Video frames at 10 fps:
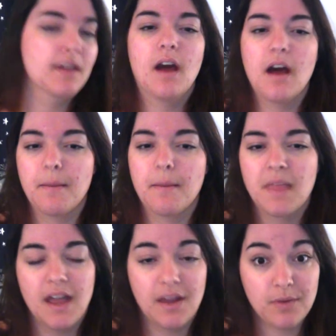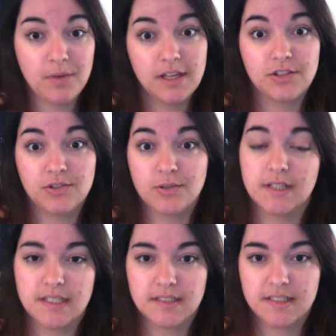I really enjoyed
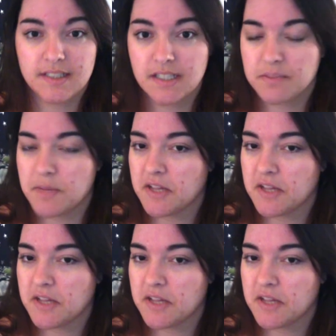the smell